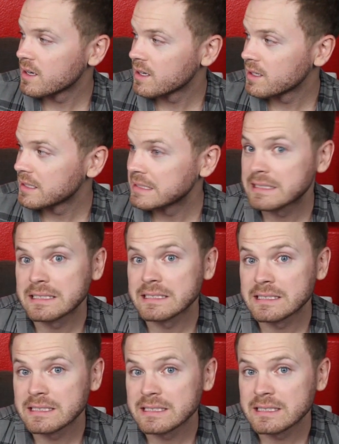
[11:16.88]

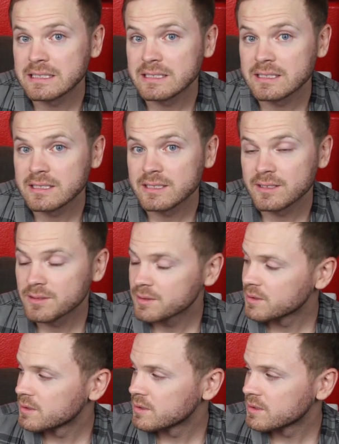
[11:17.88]

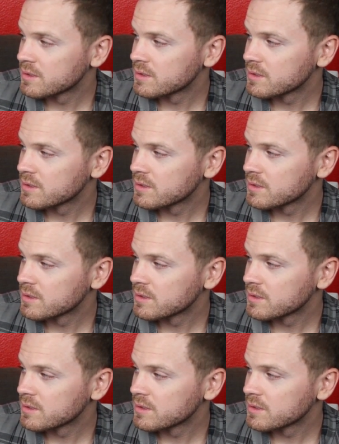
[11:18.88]
No words are spoken by the person on screen.